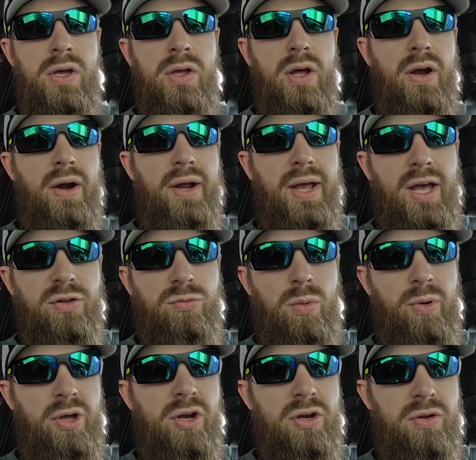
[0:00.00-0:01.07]
All right, guys, what
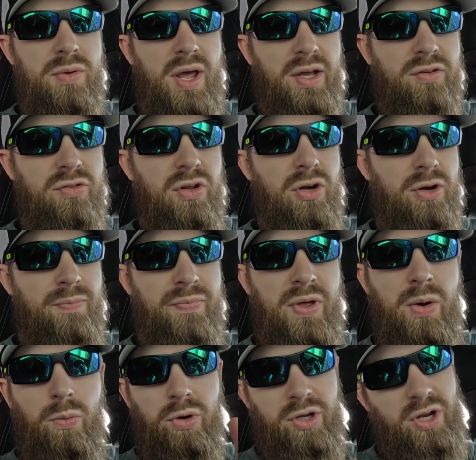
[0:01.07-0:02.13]
we're going to do next here,
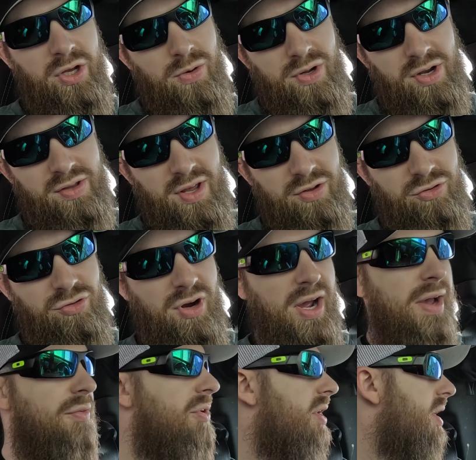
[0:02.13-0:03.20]
we're going to go on a test
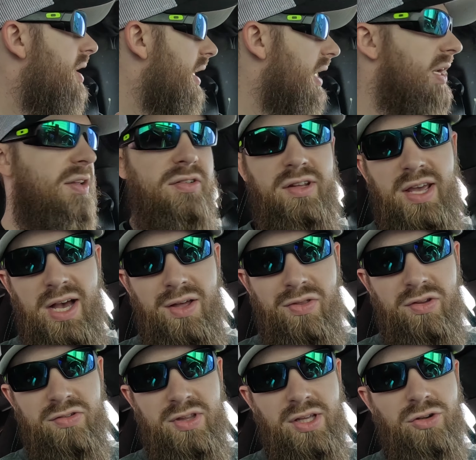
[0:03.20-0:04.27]
drive, going to see how
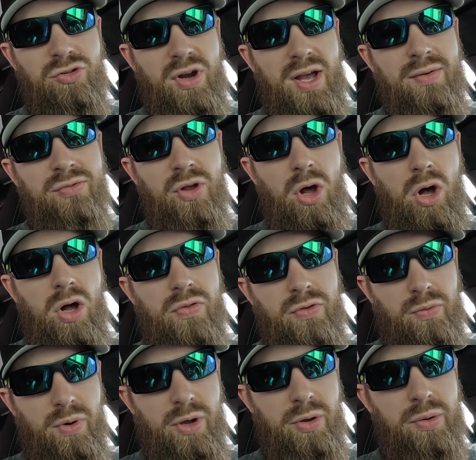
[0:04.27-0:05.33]
this thing drives on
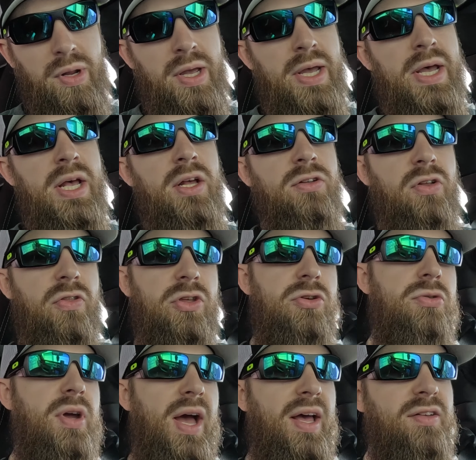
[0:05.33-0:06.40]
the road so that
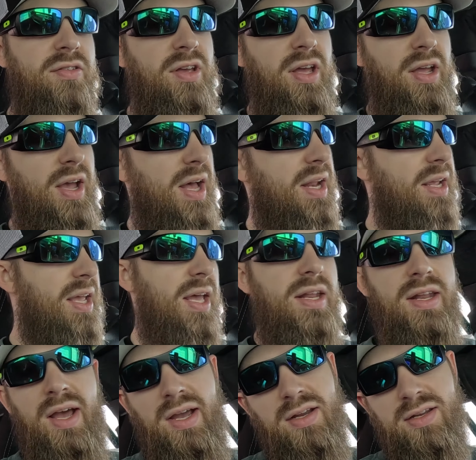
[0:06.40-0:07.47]
you guys can kind of get
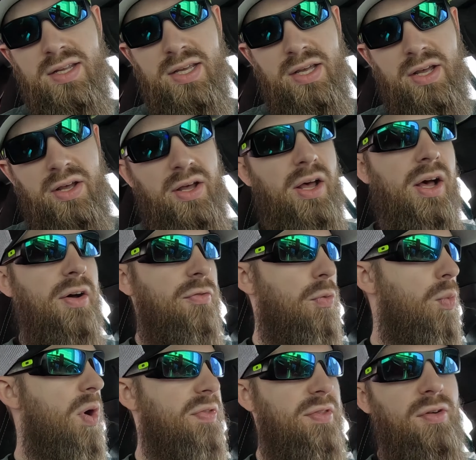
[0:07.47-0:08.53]
an idea of
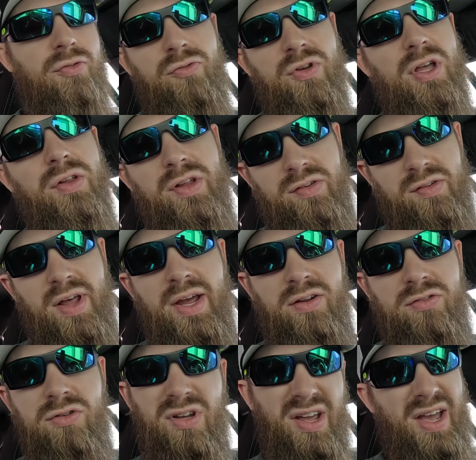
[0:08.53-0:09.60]
what the feel is like,
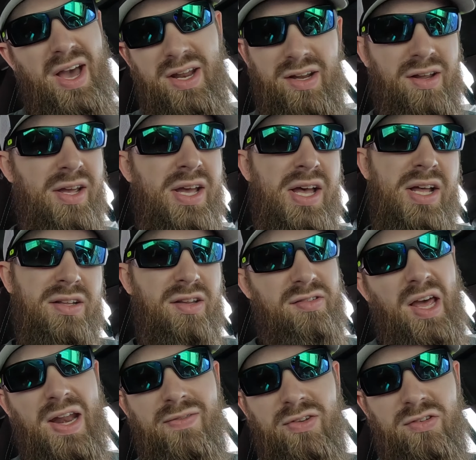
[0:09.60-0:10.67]
so you can kind of
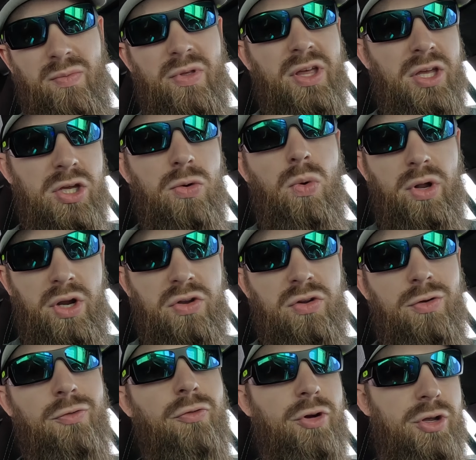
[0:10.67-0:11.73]
decide if it's something that you want to
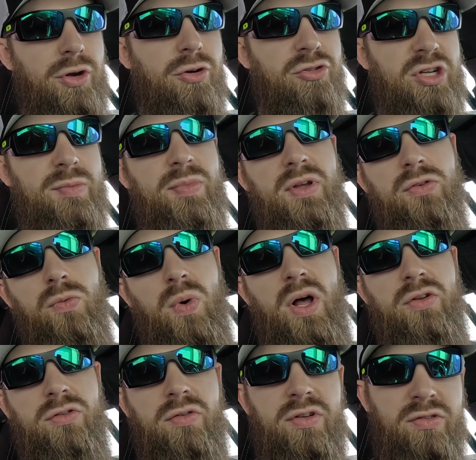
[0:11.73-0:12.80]
do for your Jeep as
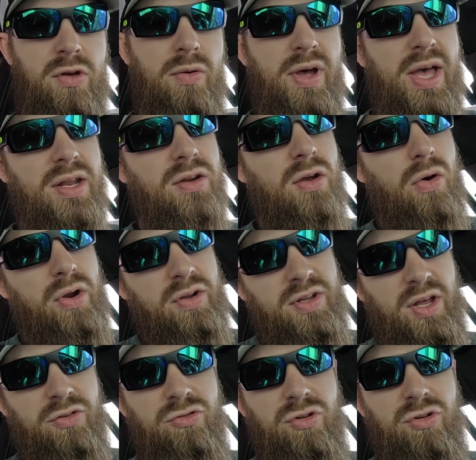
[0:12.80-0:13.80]
well. So let's go ahead and go on a test